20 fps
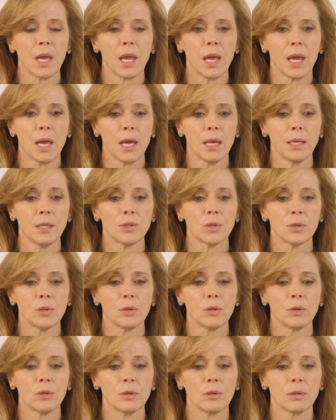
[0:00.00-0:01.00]
and
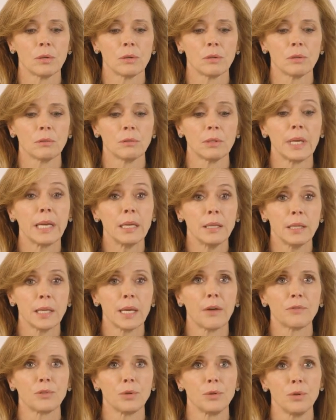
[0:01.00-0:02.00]
late in
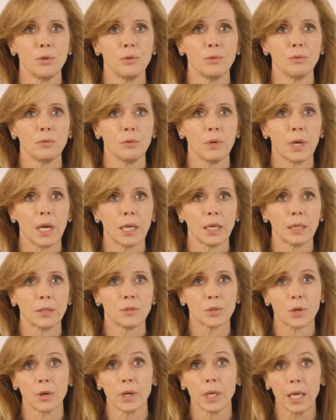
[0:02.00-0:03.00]
the afternoon, I
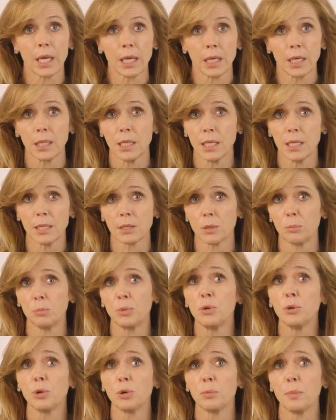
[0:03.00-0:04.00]
started getting these computer